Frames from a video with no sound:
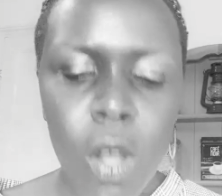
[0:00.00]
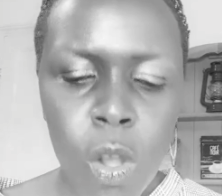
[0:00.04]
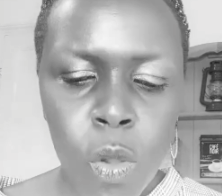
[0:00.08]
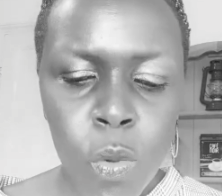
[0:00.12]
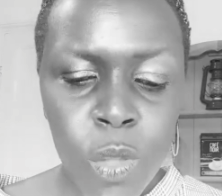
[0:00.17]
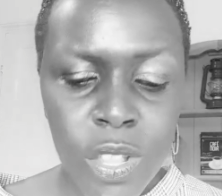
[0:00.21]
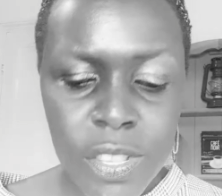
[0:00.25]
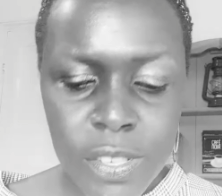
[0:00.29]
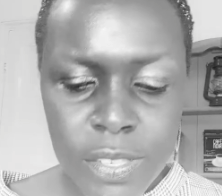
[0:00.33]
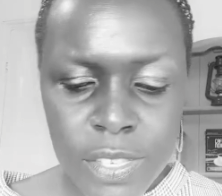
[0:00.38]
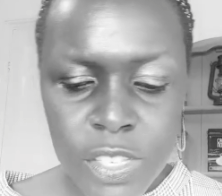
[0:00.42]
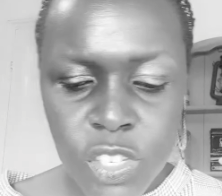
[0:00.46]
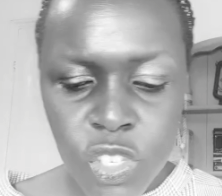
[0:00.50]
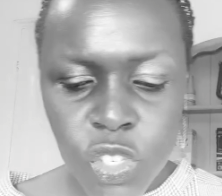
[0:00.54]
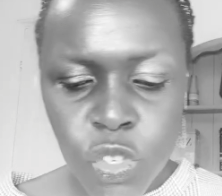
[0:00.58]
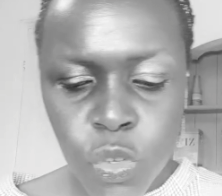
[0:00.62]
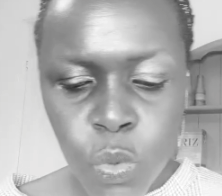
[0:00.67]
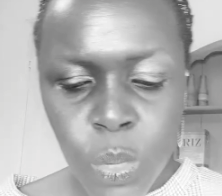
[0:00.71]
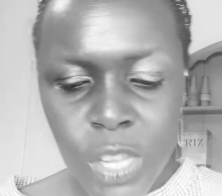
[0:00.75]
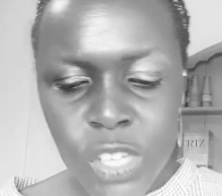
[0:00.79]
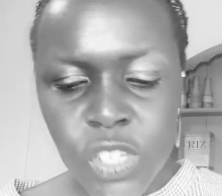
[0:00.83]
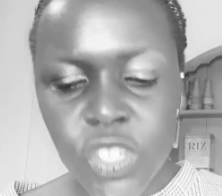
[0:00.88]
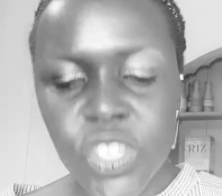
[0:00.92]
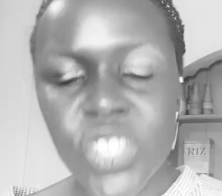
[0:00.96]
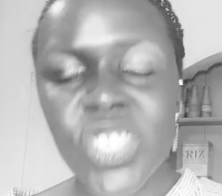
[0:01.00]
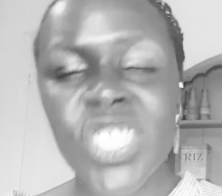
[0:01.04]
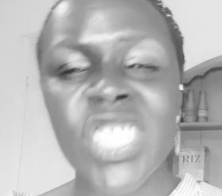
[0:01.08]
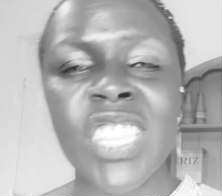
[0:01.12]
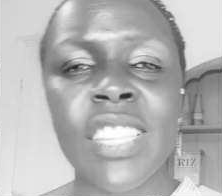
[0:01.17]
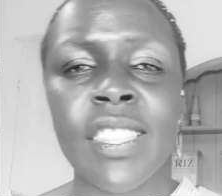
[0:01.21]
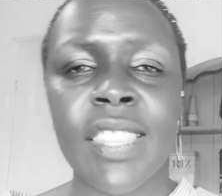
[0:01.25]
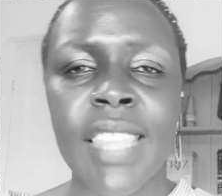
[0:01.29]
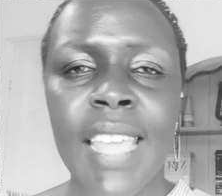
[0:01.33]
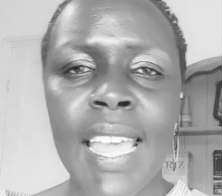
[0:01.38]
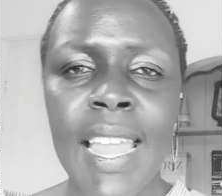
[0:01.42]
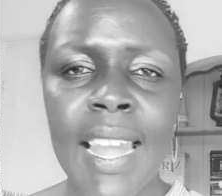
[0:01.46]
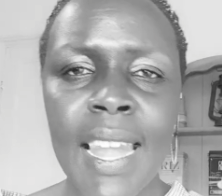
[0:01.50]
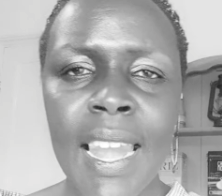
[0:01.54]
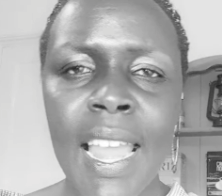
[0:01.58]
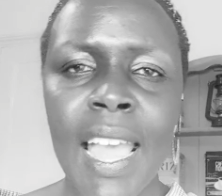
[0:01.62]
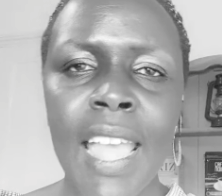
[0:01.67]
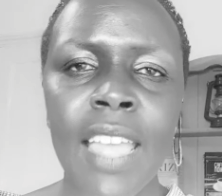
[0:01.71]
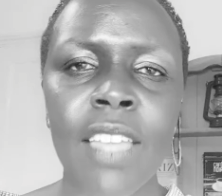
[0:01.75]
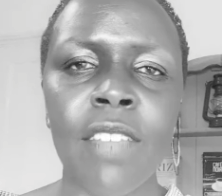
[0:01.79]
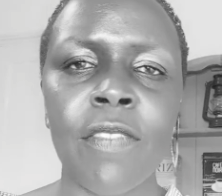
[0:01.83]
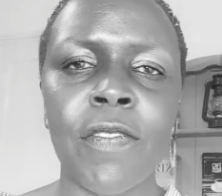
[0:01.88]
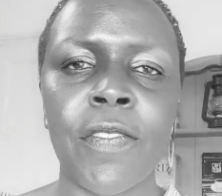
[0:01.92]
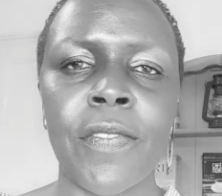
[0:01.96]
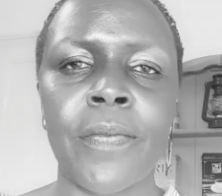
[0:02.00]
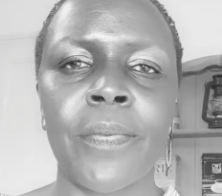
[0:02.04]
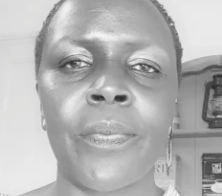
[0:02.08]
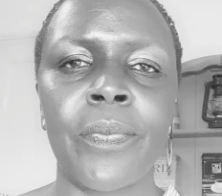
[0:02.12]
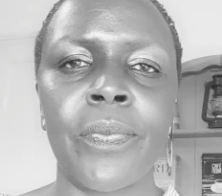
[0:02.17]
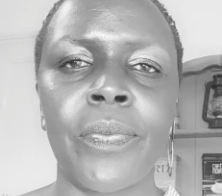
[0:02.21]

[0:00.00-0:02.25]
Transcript: with situations in their life.